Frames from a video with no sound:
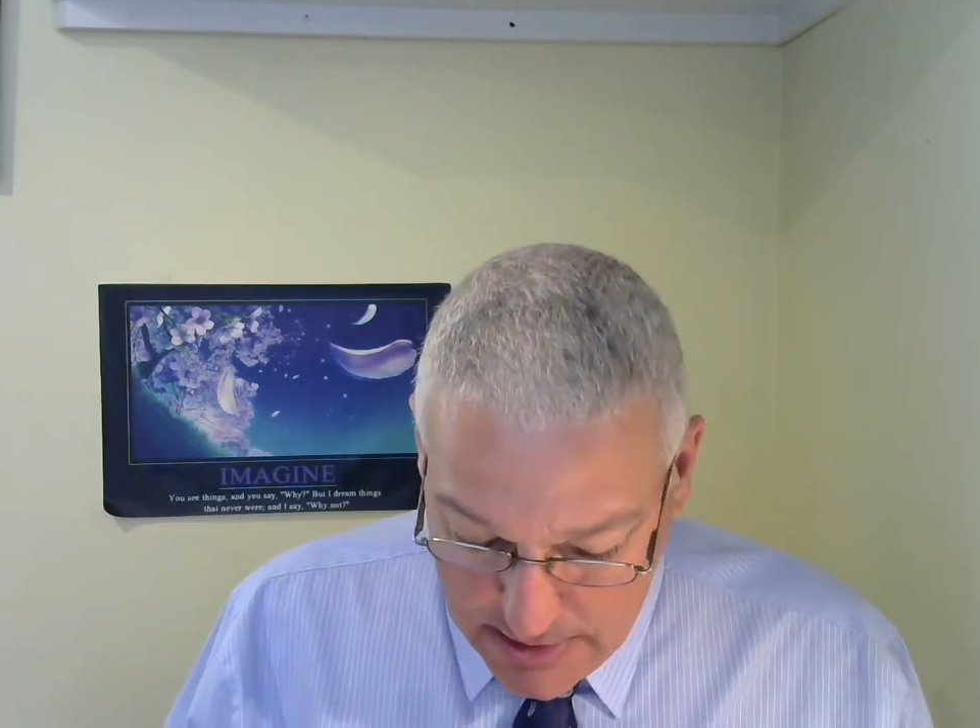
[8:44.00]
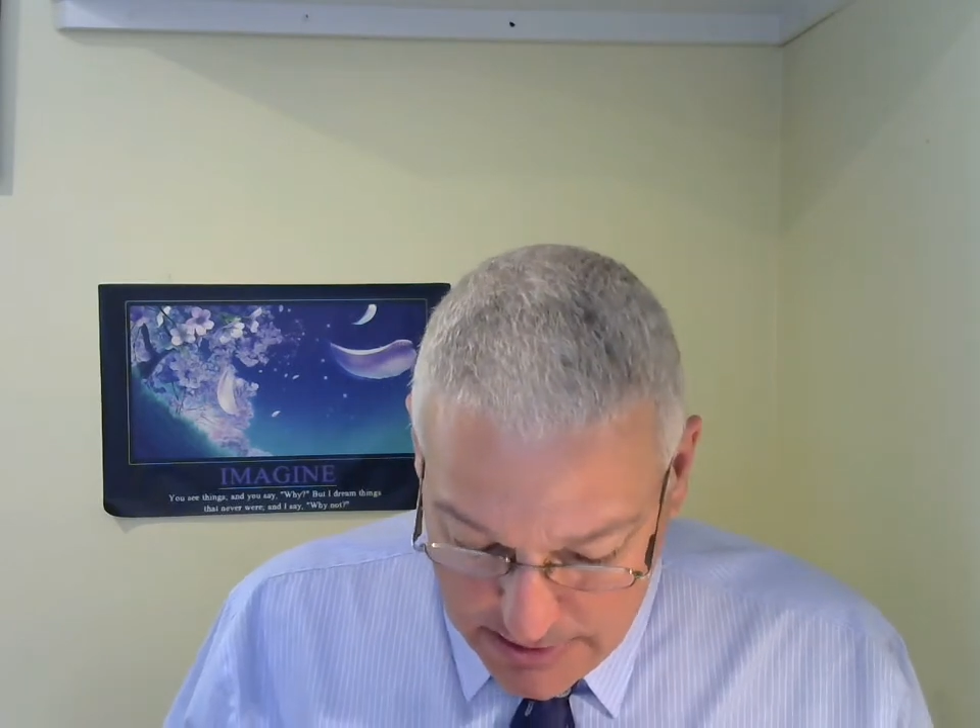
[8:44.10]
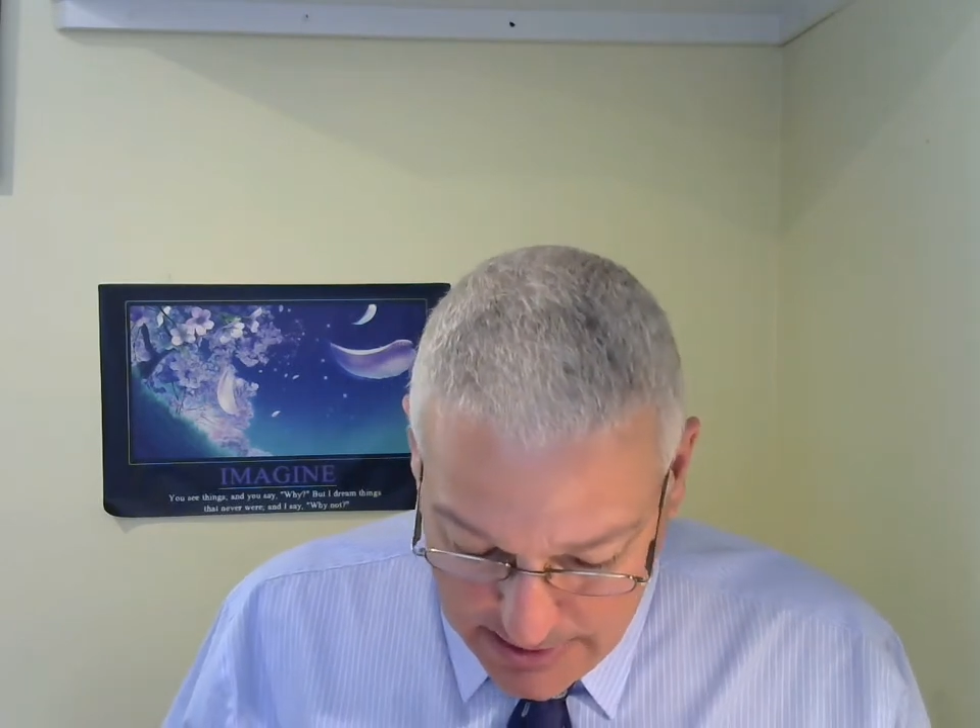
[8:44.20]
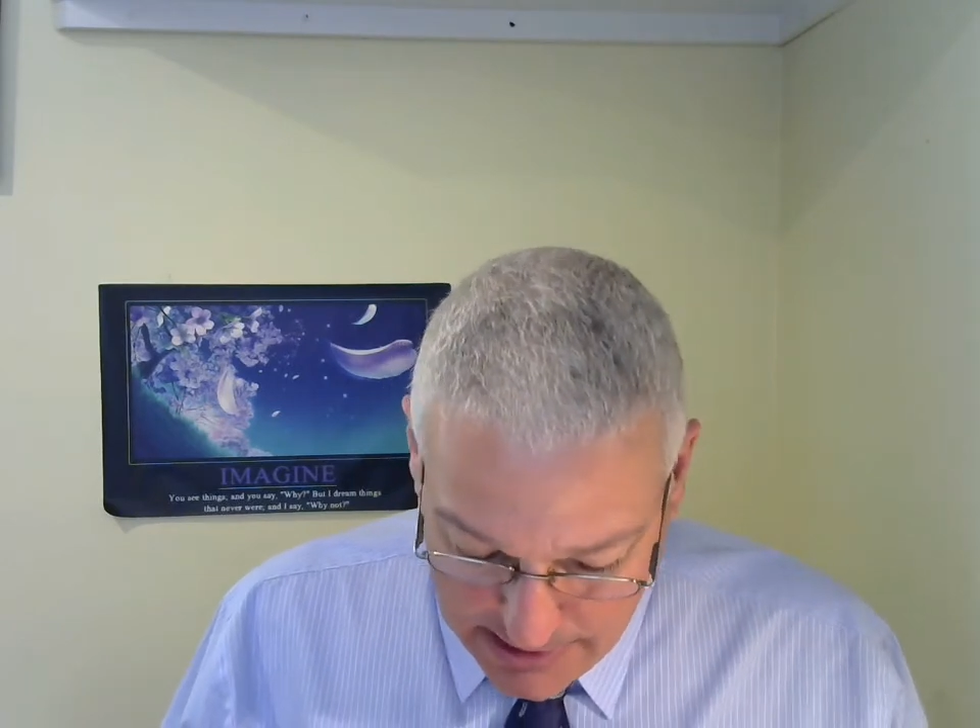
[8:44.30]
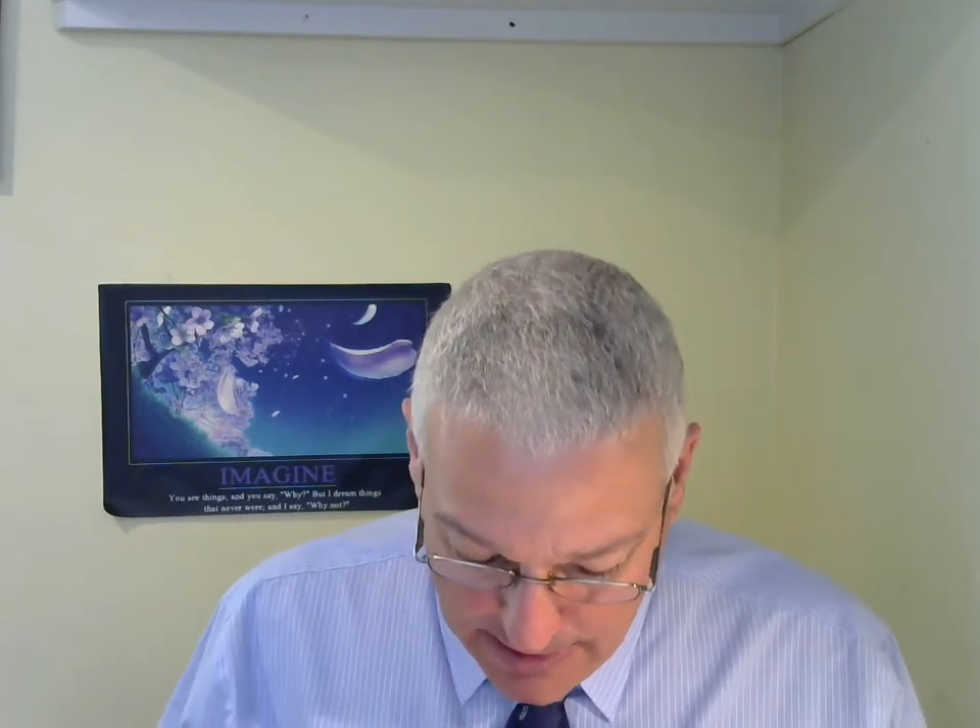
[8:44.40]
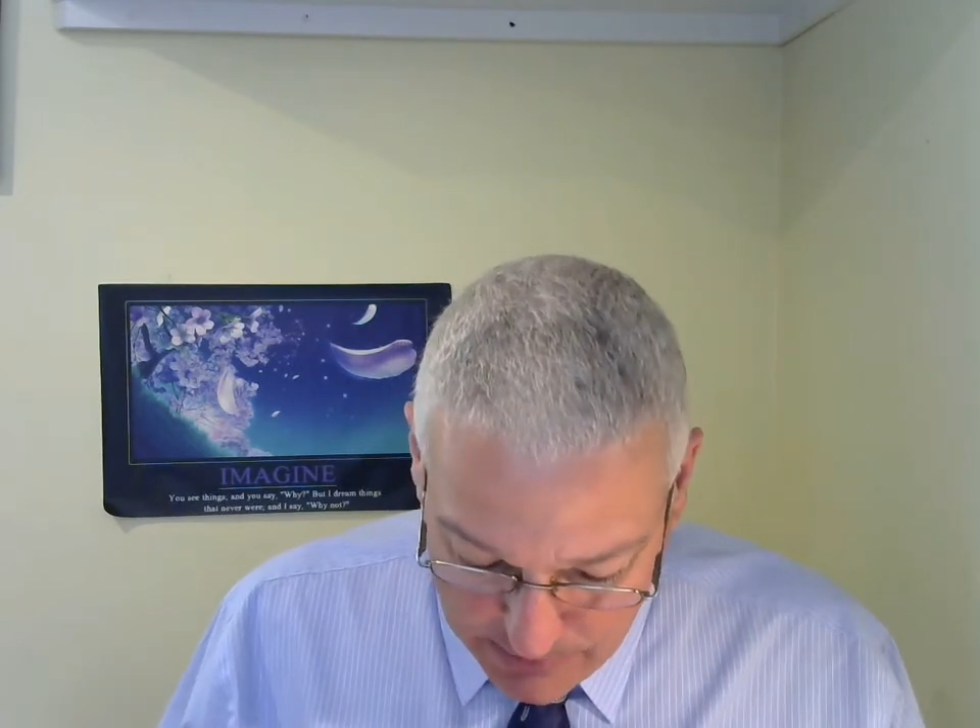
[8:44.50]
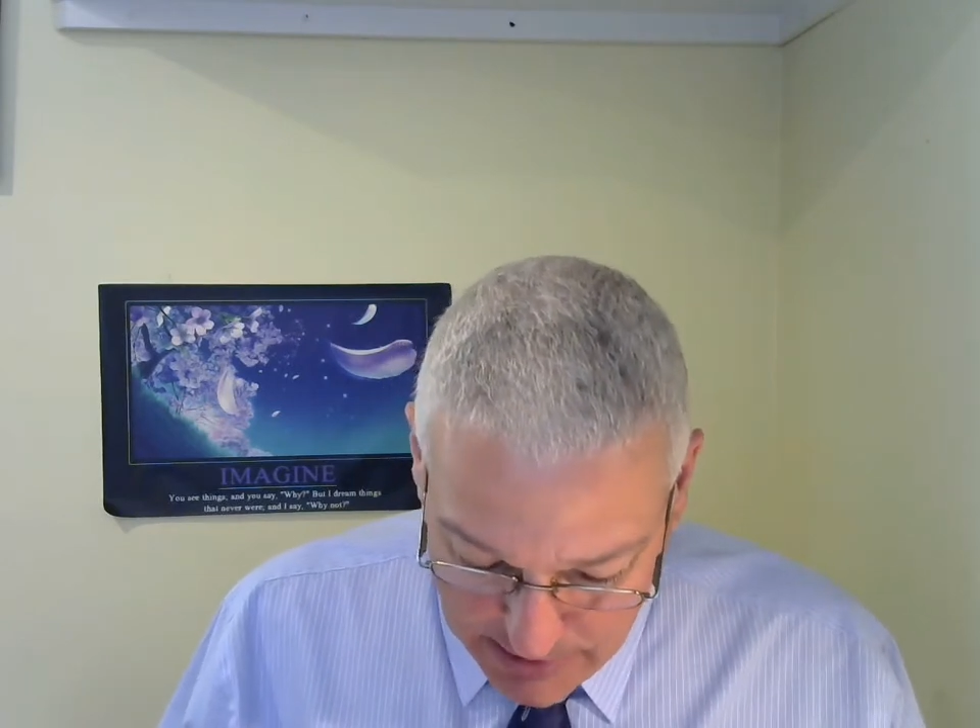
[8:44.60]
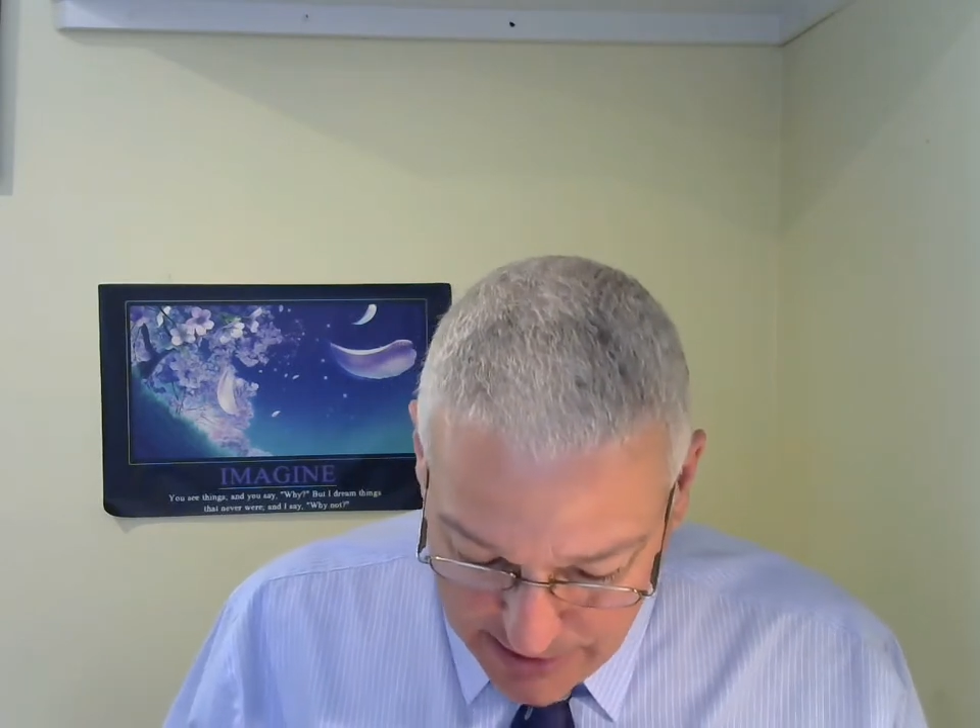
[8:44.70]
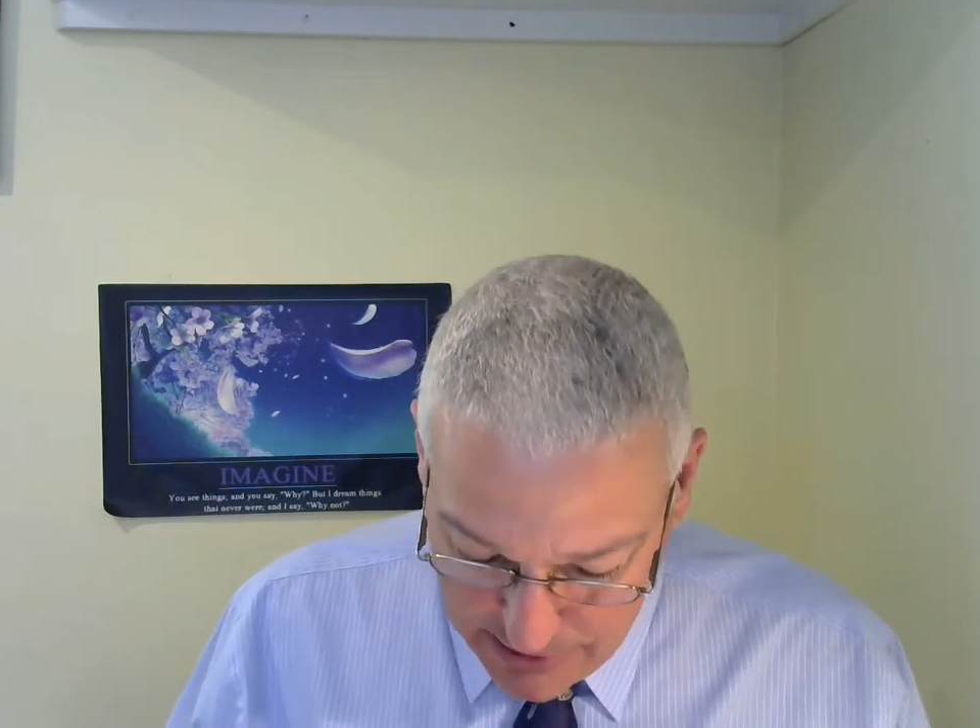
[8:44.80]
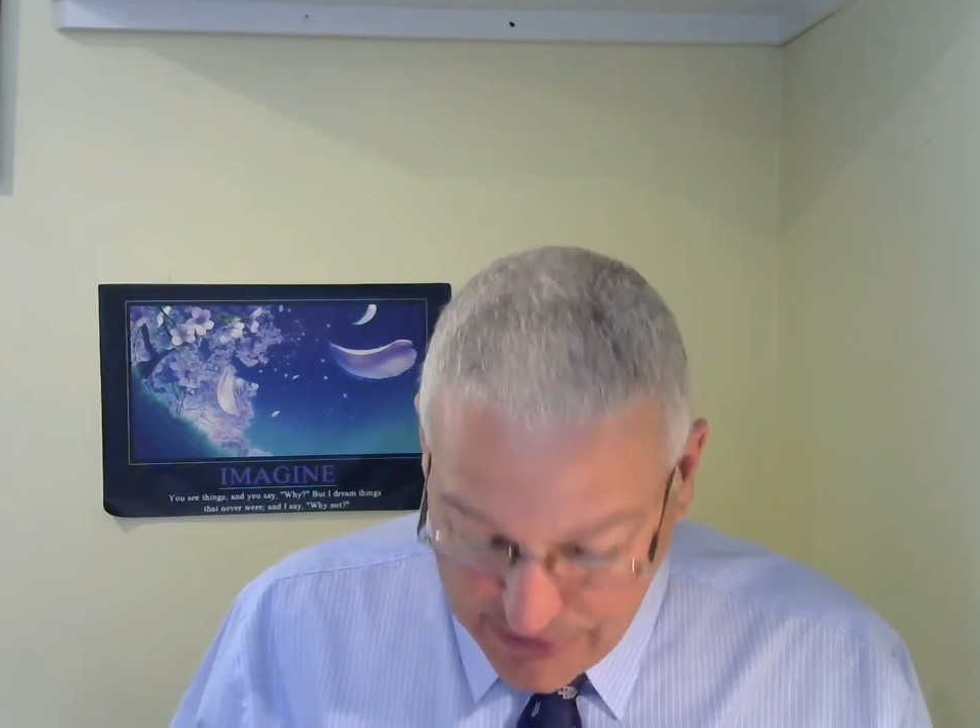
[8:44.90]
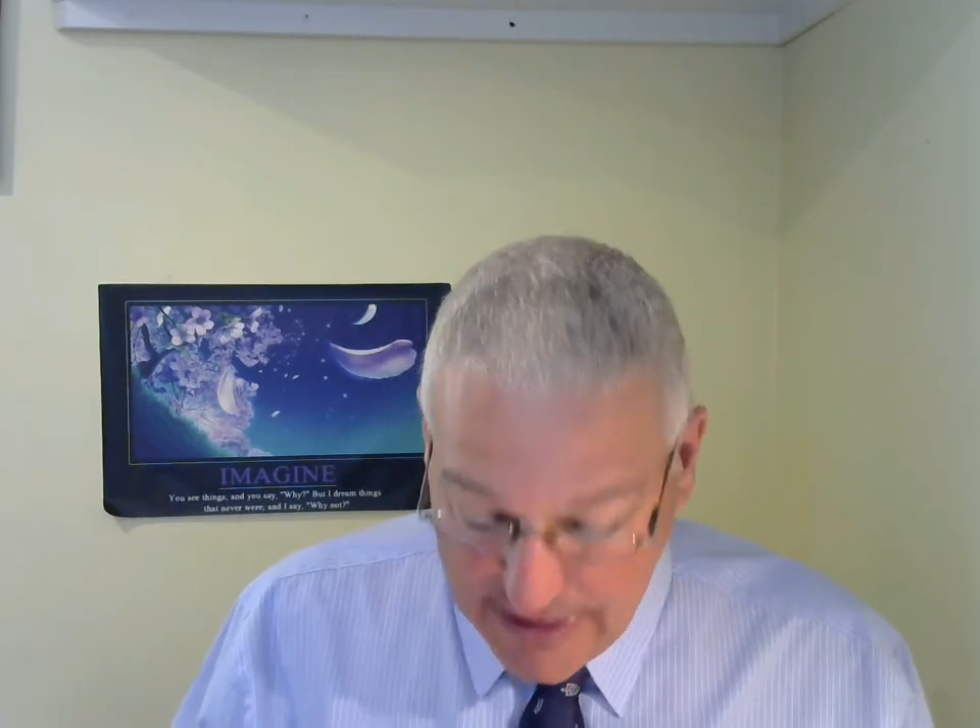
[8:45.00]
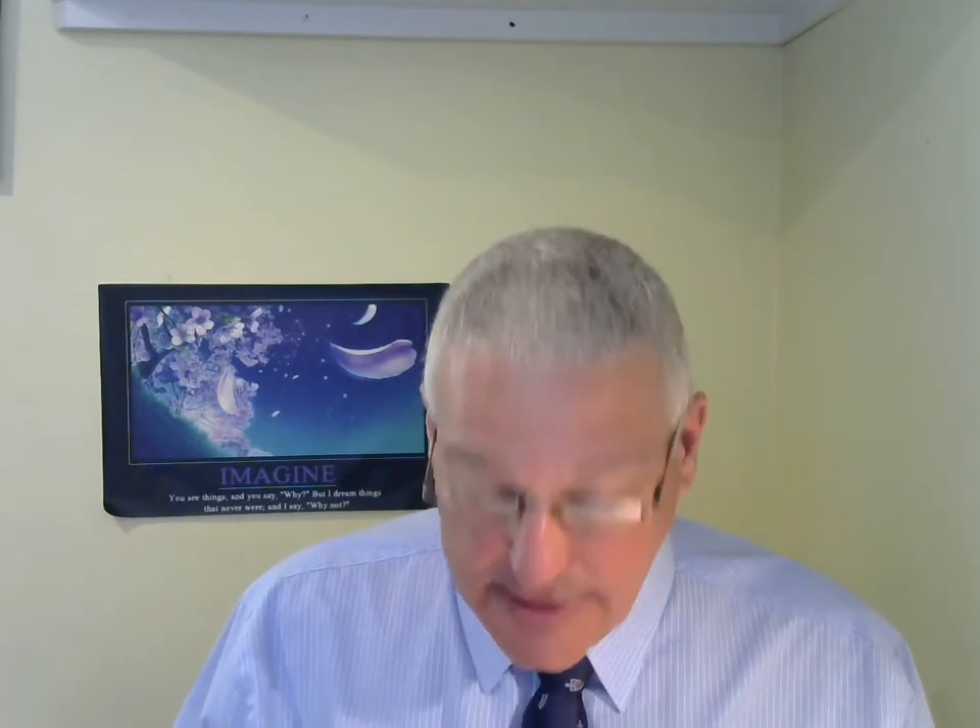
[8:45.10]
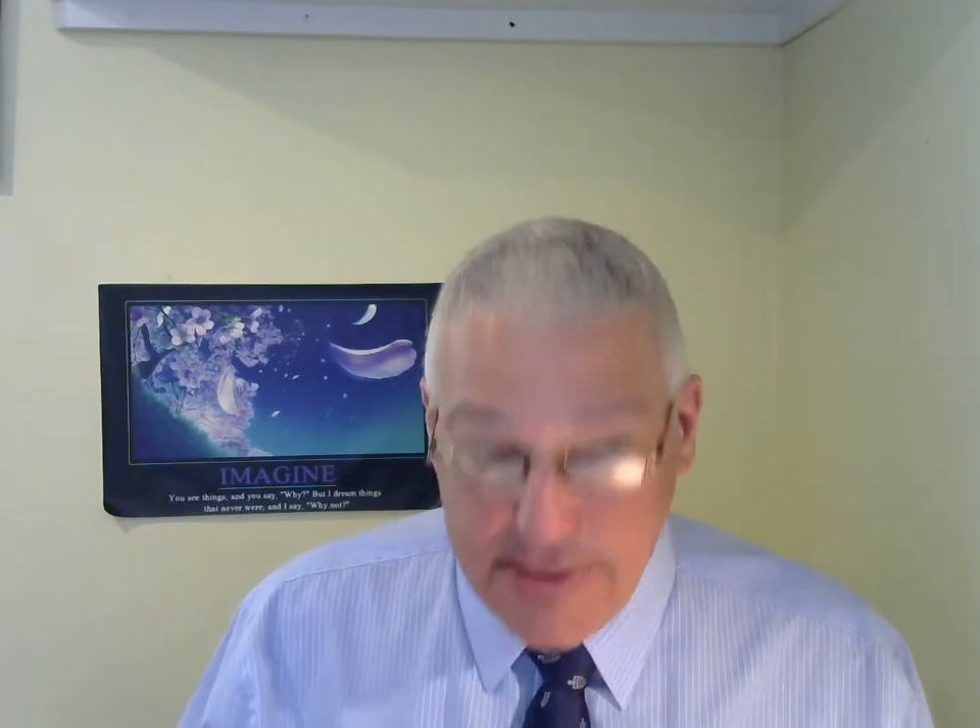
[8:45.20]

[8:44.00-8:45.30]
There are a couple other things